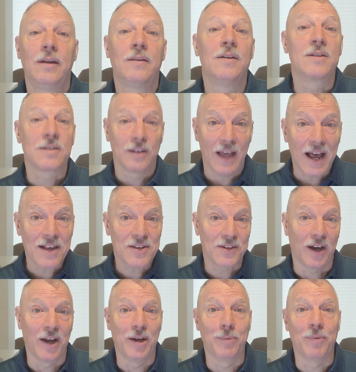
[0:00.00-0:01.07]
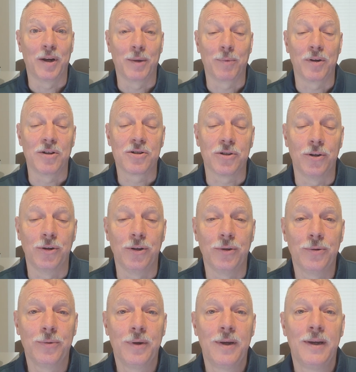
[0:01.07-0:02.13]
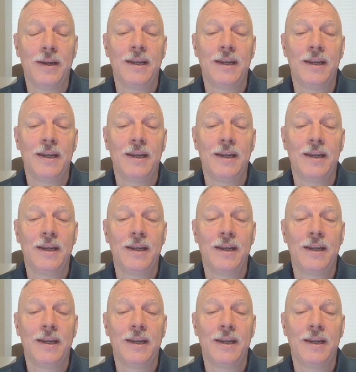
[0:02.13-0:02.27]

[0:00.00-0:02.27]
This last item that I'm going to show you